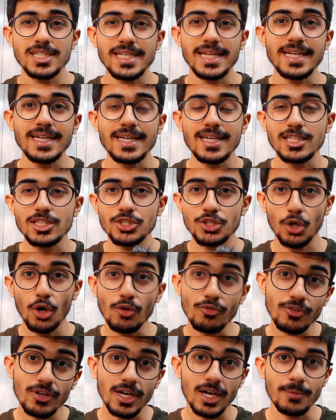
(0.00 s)
details
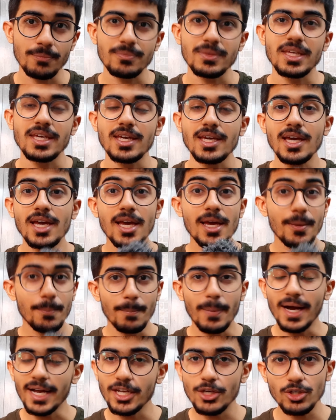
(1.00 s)
of a company
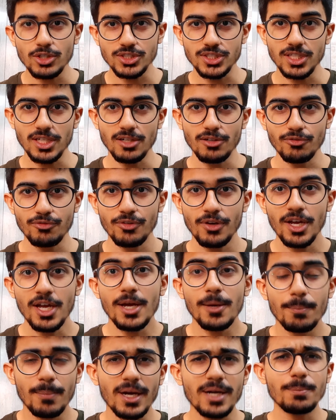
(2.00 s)
by yourself.
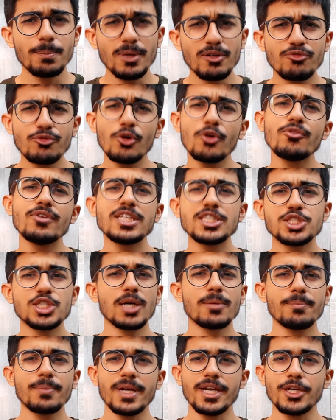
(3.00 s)
But before we
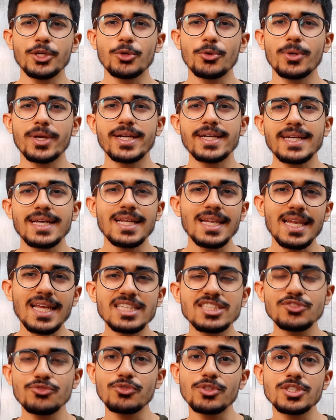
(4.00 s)
jump into it,
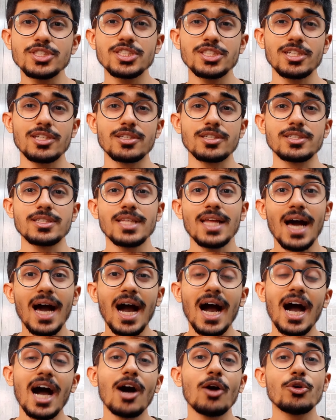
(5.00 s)
let's first learn
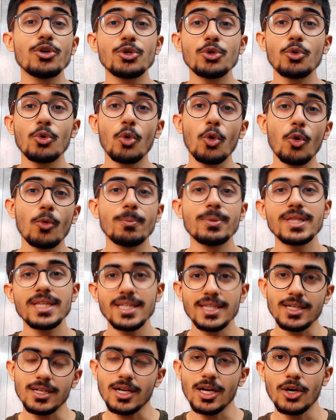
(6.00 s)
how to open
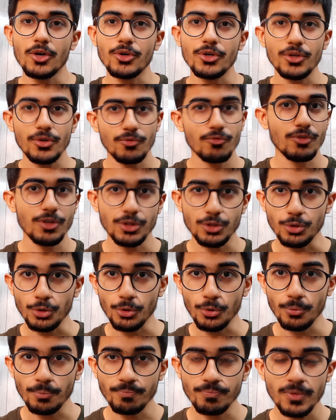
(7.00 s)
an account with
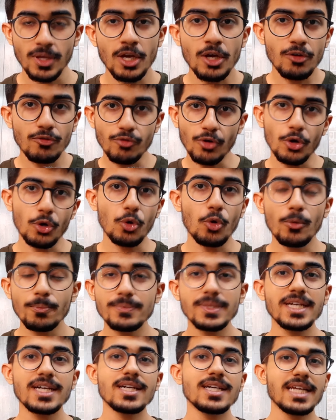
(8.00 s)
Groww. For
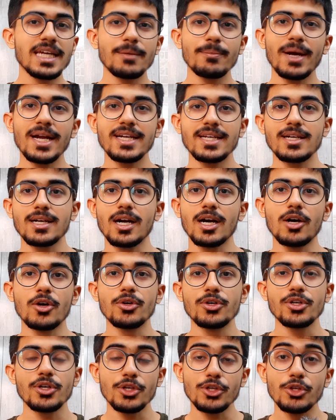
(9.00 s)
opening a DMAT
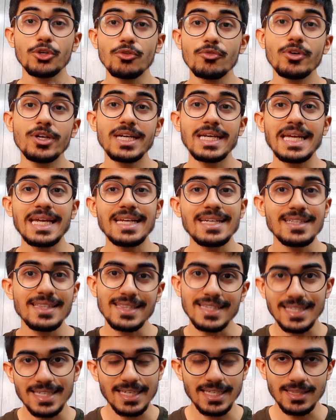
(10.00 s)
account, you would need
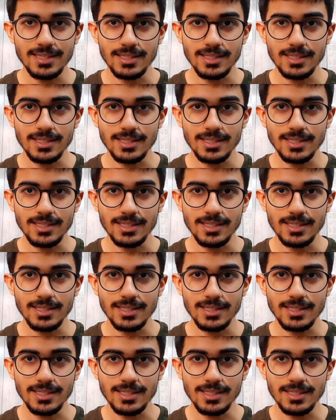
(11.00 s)
three